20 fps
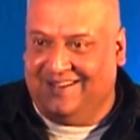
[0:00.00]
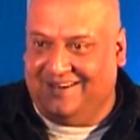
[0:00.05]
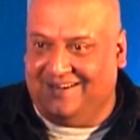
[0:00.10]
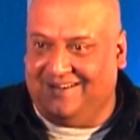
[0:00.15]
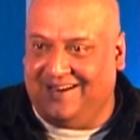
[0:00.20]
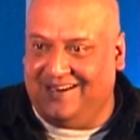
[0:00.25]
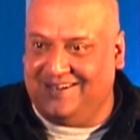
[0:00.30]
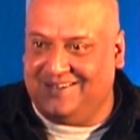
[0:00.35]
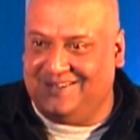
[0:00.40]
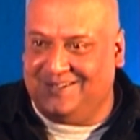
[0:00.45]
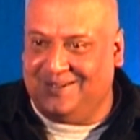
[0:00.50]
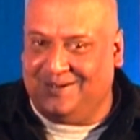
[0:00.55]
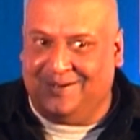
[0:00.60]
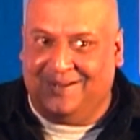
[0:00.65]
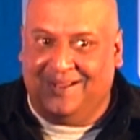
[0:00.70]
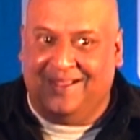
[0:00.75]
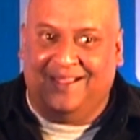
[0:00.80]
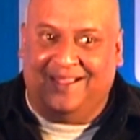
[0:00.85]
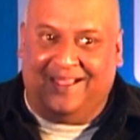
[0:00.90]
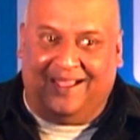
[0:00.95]
Right, so
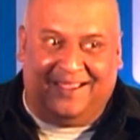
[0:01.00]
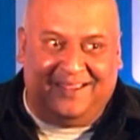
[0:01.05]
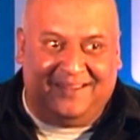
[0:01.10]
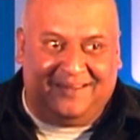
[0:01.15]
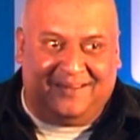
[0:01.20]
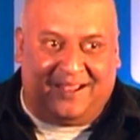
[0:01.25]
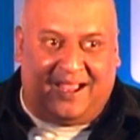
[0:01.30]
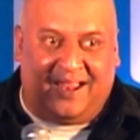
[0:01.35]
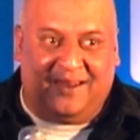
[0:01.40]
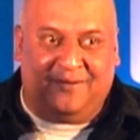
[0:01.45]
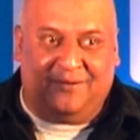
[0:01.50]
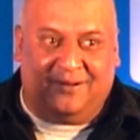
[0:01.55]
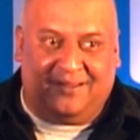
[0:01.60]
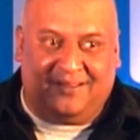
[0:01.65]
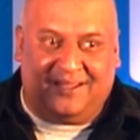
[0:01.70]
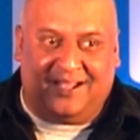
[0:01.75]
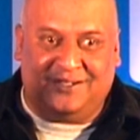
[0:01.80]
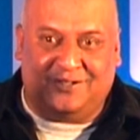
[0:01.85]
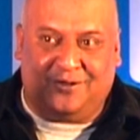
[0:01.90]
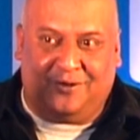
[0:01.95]

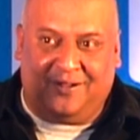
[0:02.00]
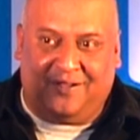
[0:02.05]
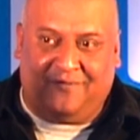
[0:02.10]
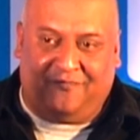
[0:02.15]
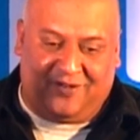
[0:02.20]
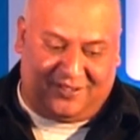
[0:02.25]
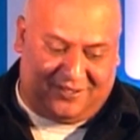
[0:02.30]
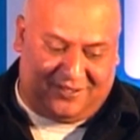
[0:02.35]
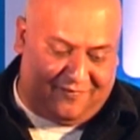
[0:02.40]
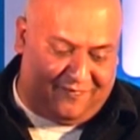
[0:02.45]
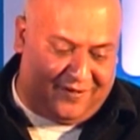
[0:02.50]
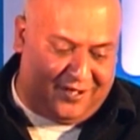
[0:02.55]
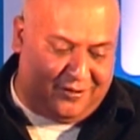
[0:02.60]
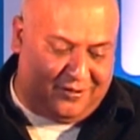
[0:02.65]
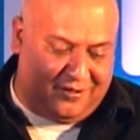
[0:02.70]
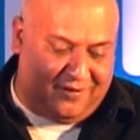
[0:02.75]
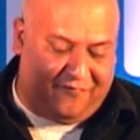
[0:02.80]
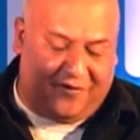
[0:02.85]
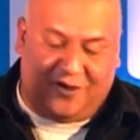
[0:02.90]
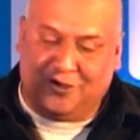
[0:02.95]
and that's going to affect the way
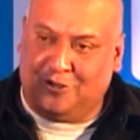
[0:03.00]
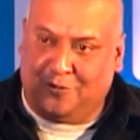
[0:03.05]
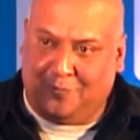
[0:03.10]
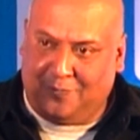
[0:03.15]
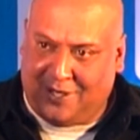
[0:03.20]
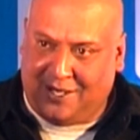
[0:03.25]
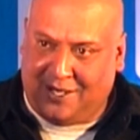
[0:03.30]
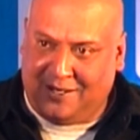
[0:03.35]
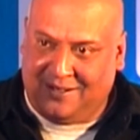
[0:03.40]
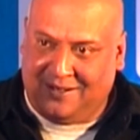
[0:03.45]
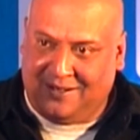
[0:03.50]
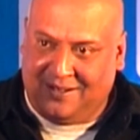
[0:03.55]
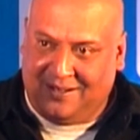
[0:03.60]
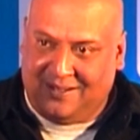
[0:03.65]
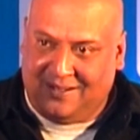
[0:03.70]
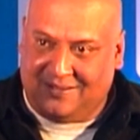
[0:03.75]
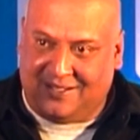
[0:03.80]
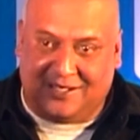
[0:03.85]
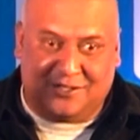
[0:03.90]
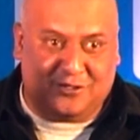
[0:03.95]
you define your brand.
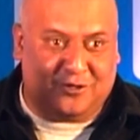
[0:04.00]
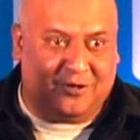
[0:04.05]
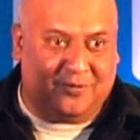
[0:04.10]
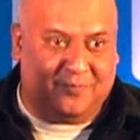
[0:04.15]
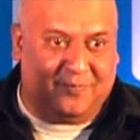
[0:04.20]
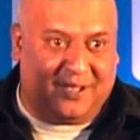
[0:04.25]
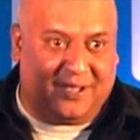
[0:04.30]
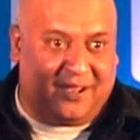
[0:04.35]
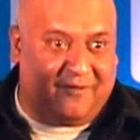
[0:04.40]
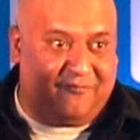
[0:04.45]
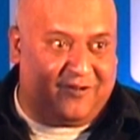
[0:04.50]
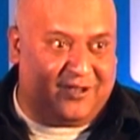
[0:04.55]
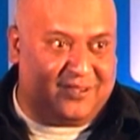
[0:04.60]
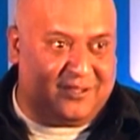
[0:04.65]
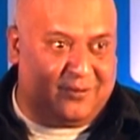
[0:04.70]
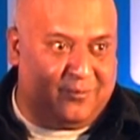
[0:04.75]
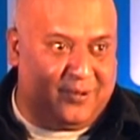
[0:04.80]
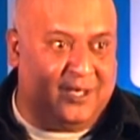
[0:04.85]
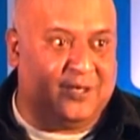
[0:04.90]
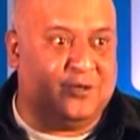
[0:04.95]
That's going to affect
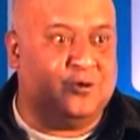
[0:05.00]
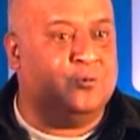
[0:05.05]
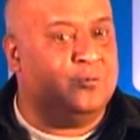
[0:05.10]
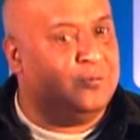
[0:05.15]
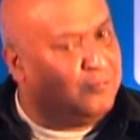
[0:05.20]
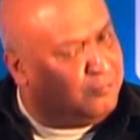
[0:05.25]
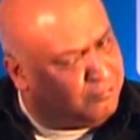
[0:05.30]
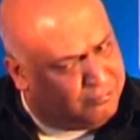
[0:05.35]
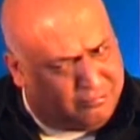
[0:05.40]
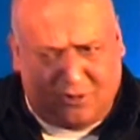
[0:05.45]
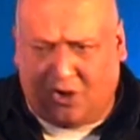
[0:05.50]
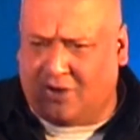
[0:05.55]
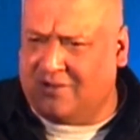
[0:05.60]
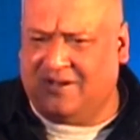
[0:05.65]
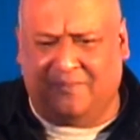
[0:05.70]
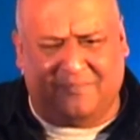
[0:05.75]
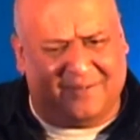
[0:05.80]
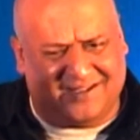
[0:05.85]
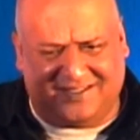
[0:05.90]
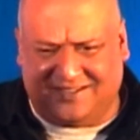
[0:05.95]
the way you
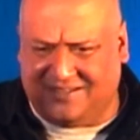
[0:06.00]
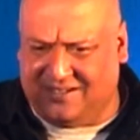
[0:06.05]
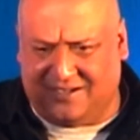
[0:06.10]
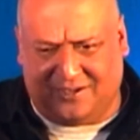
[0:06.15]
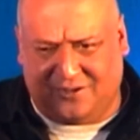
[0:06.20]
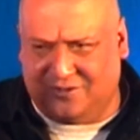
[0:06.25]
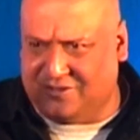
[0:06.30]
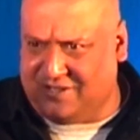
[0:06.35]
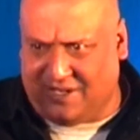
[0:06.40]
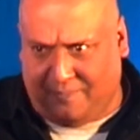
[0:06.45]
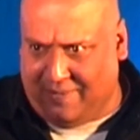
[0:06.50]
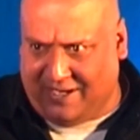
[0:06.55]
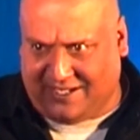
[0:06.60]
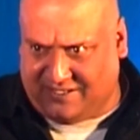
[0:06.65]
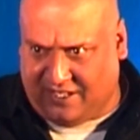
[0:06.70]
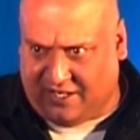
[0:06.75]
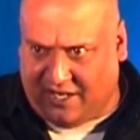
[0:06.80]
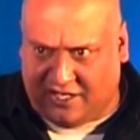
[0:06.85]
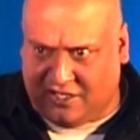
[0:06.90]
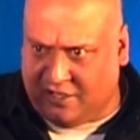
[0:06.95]
doctor messaging to some
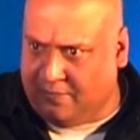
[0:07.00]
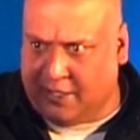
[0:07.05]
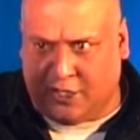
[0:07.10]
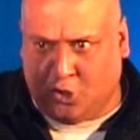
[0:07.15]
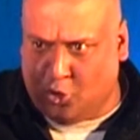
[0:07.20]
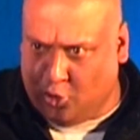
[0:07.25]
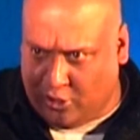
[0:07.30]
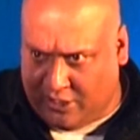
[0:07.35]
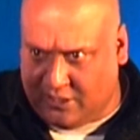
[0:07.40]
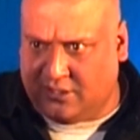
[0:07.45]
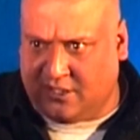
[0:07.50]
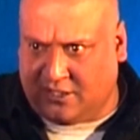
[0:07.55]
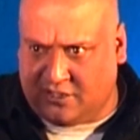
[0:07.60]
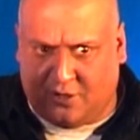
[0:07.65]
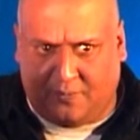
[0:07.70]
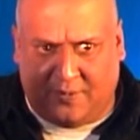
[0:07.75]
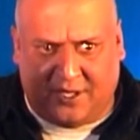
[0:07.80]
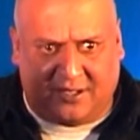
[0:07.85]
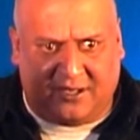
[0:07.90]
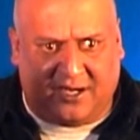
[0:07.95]
extent, either by doing things
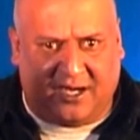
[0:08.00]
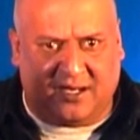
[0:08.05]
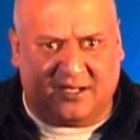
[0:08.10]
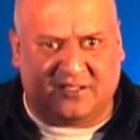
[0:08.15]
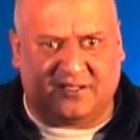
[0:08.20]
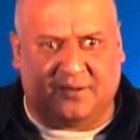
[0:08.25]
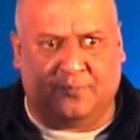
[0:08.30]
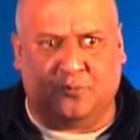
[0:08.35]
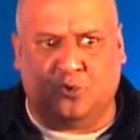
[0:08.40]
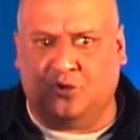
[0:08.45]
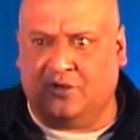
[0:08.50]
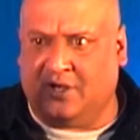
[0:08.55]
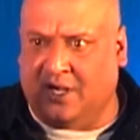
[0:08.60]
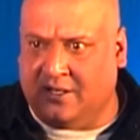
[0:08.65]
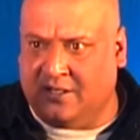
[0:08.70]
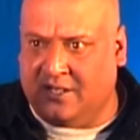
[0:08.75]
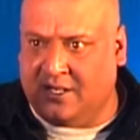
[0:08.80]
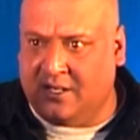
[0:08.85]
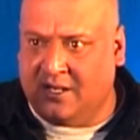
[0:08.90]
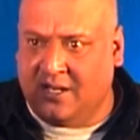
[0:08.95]
or by creating some good
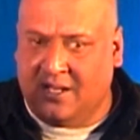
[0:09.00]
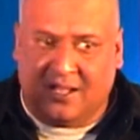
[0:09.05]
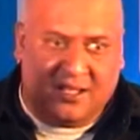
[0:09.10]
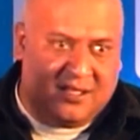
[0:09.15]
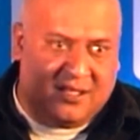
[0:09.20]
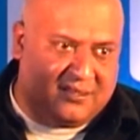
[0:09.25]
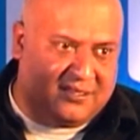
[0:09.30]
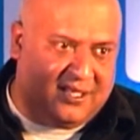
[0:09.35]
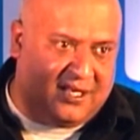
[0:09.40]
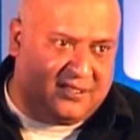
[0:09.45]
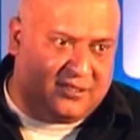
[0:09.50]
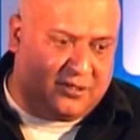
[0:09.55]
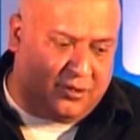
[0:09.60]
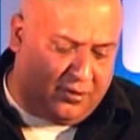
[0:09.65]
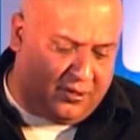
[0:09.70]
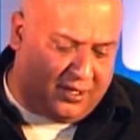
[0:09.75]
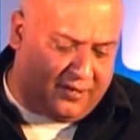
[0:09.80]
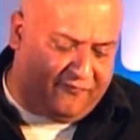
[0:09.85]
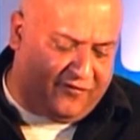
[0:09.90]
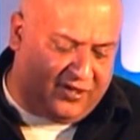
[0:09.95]
content. That's
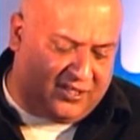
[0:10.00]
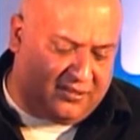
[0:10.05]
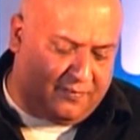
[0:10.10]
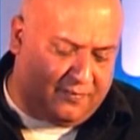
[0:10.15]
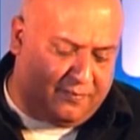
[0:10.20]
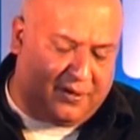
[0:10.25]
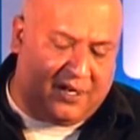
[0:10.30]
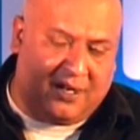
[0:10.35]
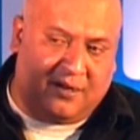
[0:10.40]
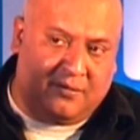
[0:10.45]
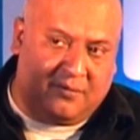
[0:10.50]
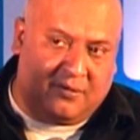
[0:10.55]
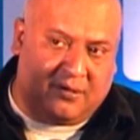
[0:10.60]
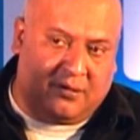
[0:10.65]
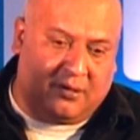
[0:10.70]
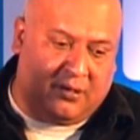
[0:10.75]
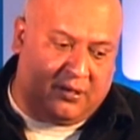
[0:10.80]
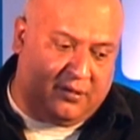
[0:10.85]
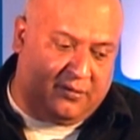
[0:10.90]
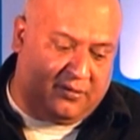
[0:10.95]
going to affect the brand
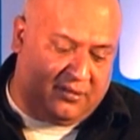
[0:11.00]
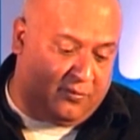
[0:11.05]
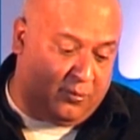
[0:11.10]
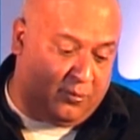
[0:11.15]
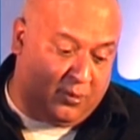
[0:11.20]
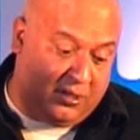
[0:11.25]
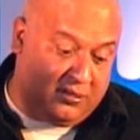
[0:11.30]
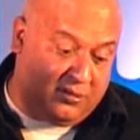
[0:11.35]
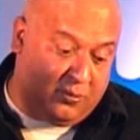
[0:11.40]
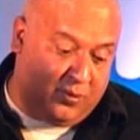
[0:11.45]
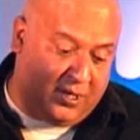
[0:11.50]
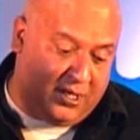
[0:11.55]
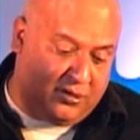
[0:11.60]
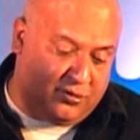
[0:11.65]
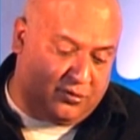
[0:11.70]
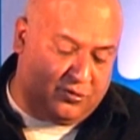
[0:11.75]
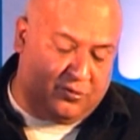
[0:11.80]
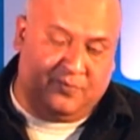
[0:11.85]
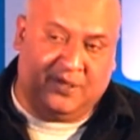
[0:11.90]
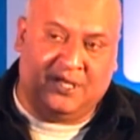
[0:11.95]
the way
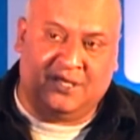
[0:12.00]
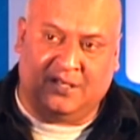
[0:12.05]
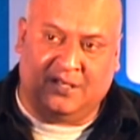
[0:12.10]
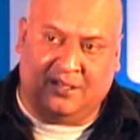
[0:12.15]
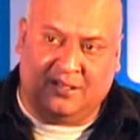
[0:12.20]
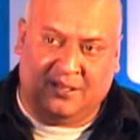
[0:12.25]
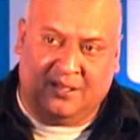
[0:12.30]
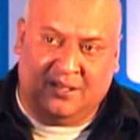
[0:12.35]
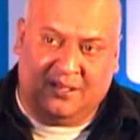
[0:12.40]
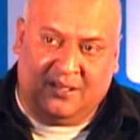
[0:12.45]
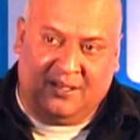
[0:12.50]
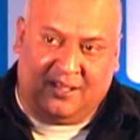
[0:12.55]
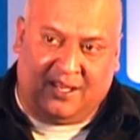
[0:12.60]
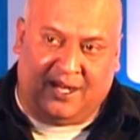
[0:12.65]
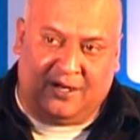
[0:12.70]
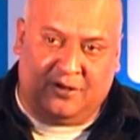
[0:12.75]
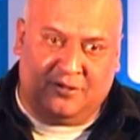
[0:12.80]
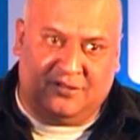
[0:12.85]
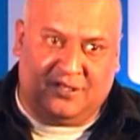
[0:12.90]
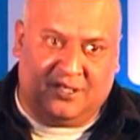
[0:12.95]
you do media.
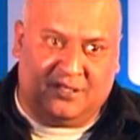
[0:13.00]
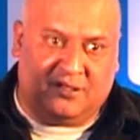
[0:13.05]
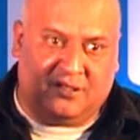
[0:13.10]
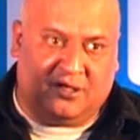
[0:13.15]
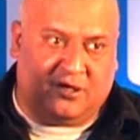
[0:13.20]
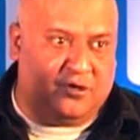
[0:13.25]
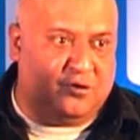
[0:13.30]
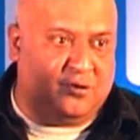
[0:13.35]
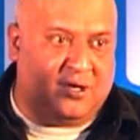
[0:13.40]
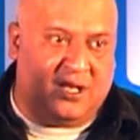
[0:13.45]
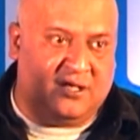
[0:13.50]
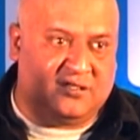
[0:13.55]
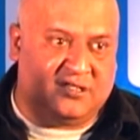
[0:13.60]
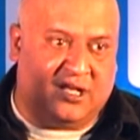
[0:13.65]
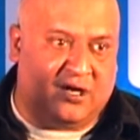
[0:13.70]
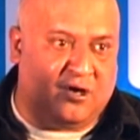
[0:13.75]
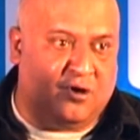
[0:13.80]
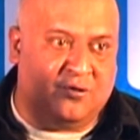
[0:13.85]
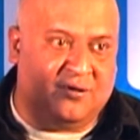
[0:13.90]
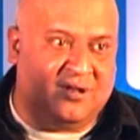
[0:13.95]
I don't think that you can't
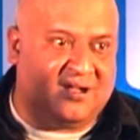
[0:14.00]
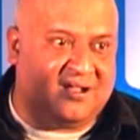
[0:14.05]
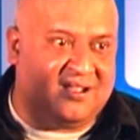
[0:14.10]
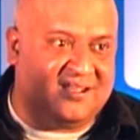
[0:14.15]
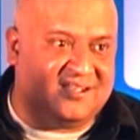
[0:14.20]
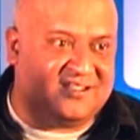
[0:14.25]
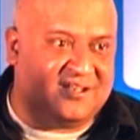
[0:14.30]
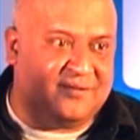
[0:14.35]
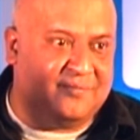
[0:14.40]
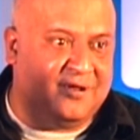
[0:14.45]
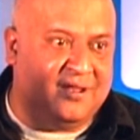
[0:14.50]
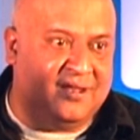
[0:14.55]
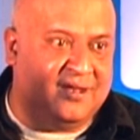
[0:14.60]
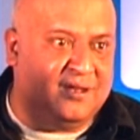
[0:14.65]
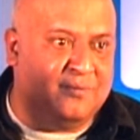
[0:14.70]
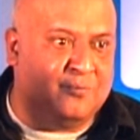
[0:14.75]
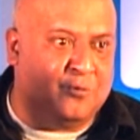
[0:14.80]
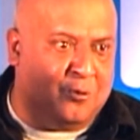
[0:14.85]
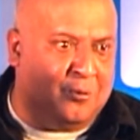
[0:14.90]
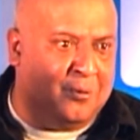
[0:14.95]
surround a customer
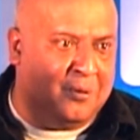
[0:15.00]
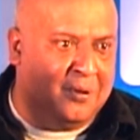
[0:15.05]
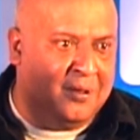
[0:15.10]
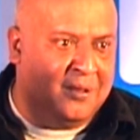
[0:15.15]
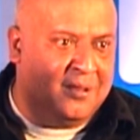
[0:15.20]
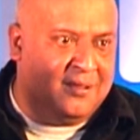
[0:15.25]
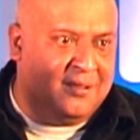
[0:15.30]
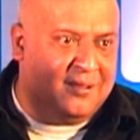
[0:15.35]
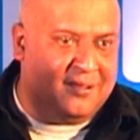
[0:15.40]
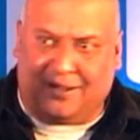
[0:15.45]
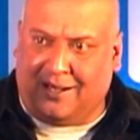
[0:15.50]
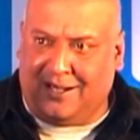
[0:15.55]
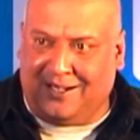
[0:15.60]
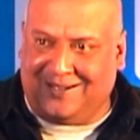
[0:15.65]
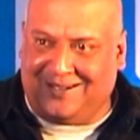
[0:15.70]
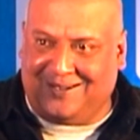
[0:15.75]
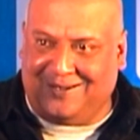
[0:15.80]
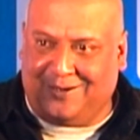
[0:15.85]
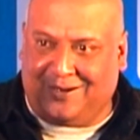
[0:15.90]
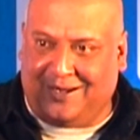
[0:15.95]
anymore.
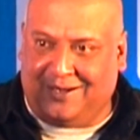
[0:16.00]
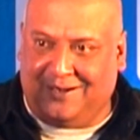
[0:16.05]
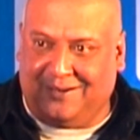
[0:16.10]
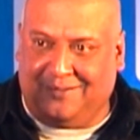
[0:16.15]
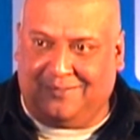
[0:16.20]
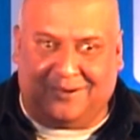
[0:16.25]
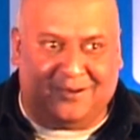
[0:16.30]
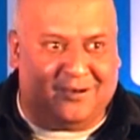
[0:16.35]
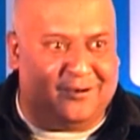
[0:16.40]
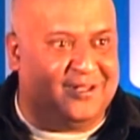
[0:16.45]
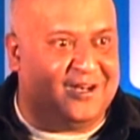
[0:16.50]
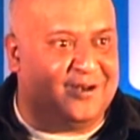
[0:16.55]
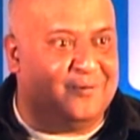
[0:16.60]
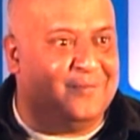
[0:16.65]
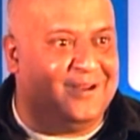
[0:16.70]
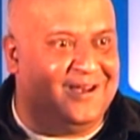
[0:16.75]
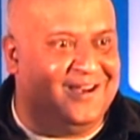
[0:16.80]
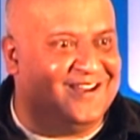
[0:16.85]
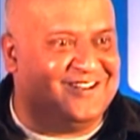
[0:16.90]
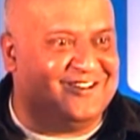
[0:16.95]
Right? You can. There are
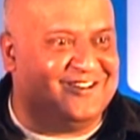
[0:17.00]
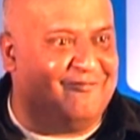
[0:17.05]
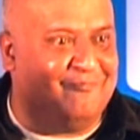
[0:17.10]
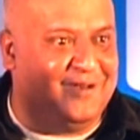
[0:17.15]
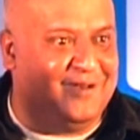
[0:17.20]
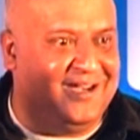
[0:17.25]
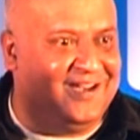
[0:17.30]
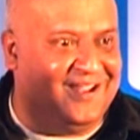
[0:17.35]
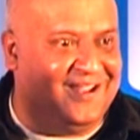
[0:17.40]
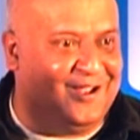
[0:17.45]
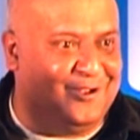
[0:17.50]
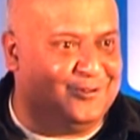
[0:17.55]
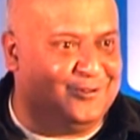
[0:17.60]
millions of media